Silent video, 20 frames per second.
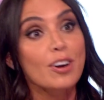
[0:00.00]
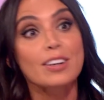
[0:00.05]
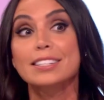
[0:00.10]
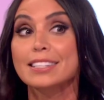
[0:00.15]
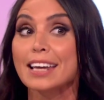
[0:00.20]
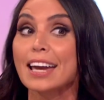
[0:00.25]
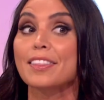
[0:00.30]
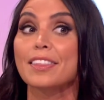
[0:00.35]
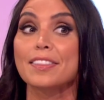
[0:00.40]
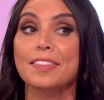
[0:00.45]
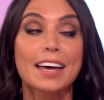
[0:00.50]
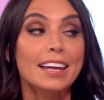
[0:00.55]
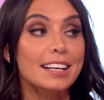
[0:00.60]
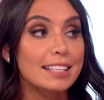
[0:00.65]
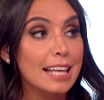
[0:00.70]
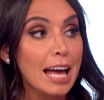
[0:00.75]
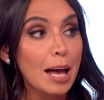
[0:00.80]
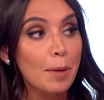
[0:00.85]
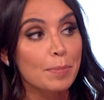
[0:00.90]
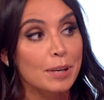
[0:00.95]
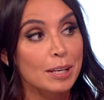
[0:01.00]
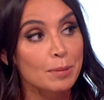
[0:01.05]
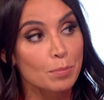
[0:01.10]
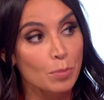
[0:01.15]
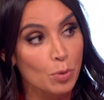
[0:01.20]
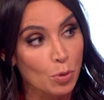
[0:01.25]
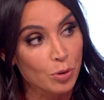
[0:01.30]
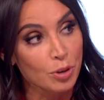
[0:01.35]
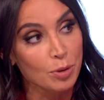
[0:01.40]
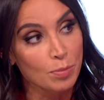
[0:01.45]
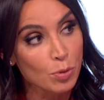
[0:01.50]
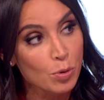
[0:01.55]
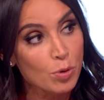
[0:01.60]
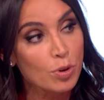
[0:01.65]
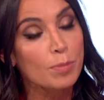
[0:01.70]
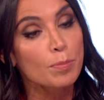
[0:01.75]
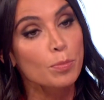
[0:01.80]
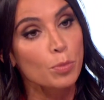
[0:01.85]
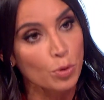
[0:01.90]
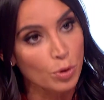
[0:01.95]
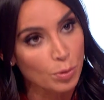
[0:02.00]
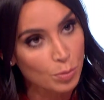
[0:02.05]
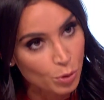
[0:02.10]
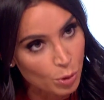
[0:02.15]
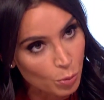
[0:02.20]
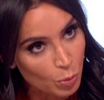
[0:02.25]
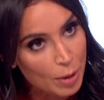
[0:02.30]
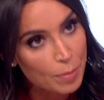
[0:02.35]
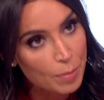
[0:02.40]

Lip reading: are saying that that is happening more and more. More and more